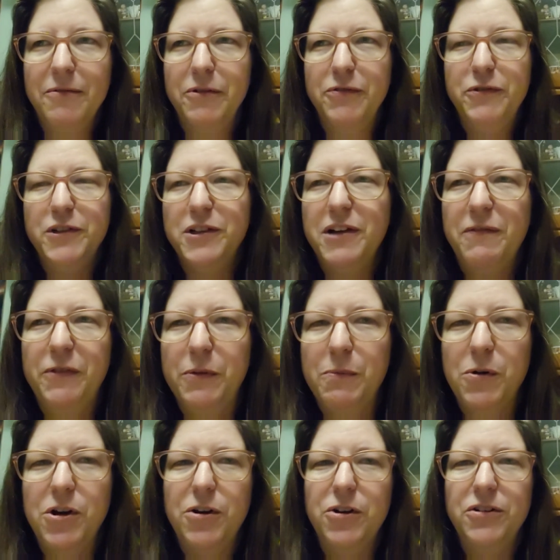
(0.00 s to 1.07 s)
If we left
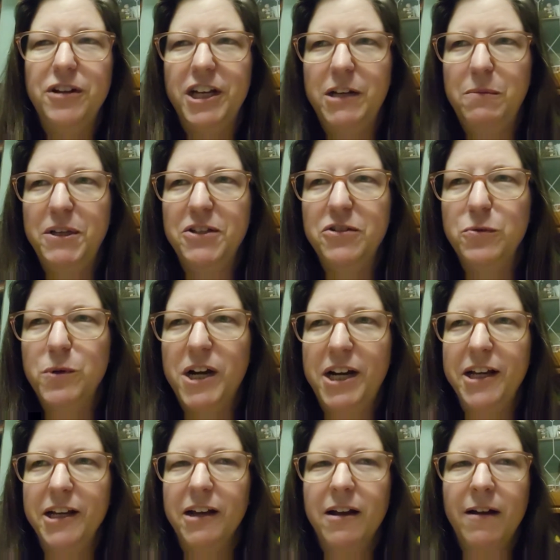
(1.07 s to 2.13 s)
them on all day, you'd be
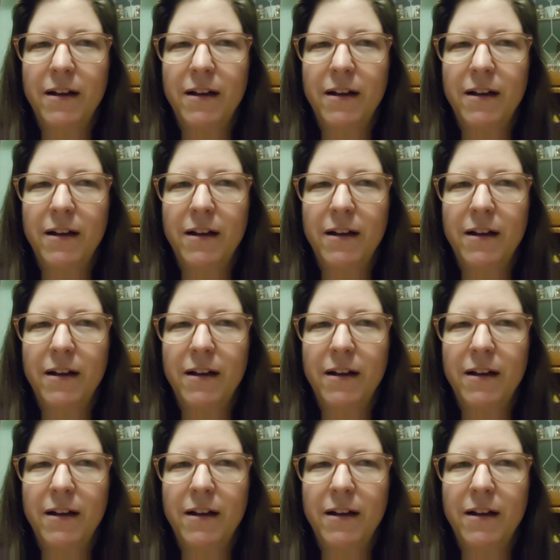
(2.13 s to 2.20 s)
sweating.